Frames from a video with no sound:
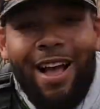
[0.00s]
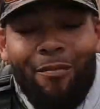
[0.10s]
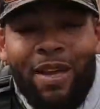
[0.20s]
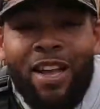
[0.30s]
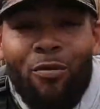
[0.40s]

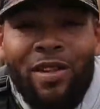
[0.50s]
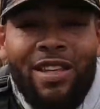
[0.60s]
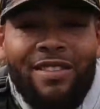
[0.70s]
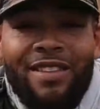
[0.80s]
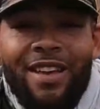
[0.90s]
I'm Miguel
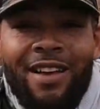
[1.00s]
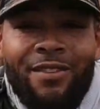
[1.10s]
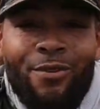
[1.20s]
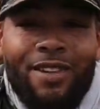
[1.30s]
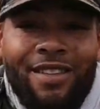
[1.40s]

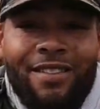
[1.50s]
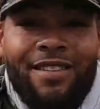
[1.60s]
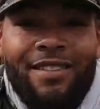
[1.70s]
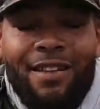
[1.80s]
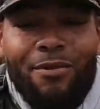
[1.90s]
Malenciano and this
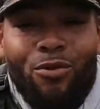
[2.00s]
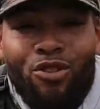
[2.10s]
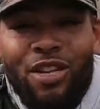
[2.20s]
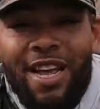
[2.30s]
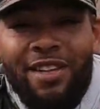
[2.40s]
is
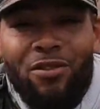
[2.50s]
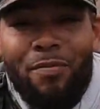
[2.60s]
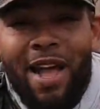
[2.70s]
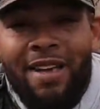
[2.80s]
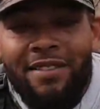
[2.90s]
Evolution Angler
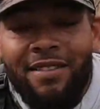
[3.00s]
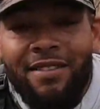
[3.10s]
Bassin.